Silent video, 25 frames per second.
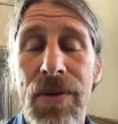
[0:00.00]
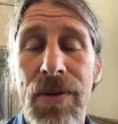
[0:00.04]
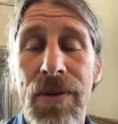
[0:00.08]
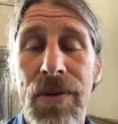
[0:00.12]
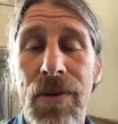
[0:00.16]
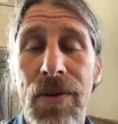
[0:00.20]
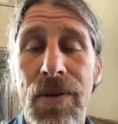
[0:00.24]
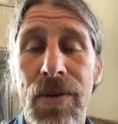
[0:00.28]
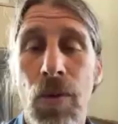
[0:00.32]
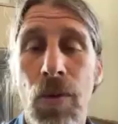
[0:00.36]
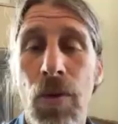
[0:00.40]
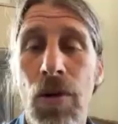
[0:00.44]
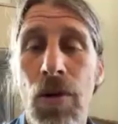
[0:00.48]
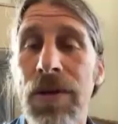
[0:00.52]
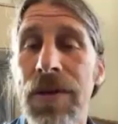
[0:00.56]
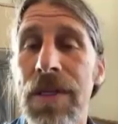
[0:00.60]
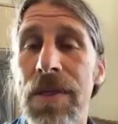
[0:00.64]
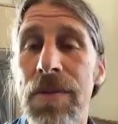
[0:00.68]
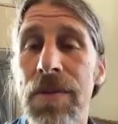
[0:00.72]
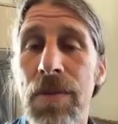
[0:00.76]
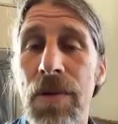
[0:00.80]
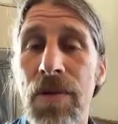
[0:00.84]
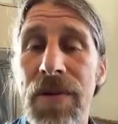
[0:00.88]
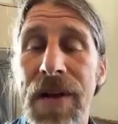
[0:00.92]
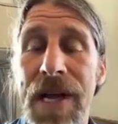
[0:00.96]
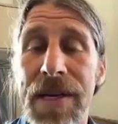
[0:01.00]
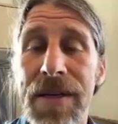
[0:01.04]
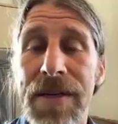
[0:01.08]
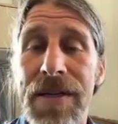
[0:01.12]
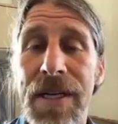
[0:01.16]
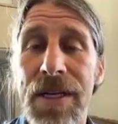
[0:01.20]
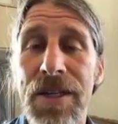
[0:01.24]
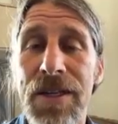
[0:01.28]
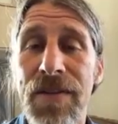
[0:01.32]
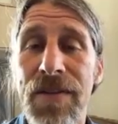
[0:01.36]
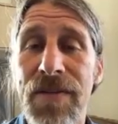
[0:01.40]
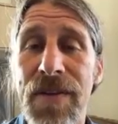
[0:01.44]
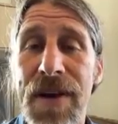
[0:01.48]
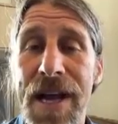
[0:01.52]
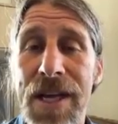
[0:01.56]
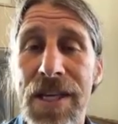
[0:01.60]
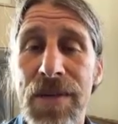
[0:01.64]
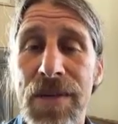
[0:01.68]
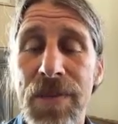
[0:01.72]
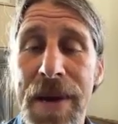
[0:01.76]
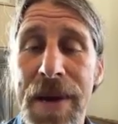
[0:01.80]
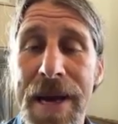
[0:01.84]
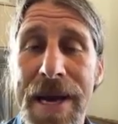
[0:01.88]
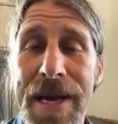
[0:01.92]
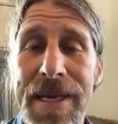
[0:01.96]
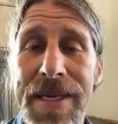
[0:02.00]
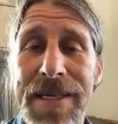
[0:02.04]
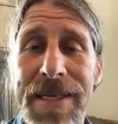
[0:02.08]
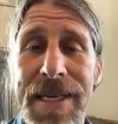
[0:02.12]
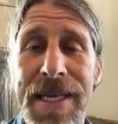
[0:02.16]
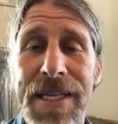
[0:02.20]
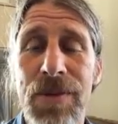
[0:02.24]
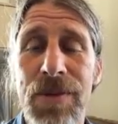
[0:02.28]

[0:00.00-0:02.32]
the world is moving at such a fast pace.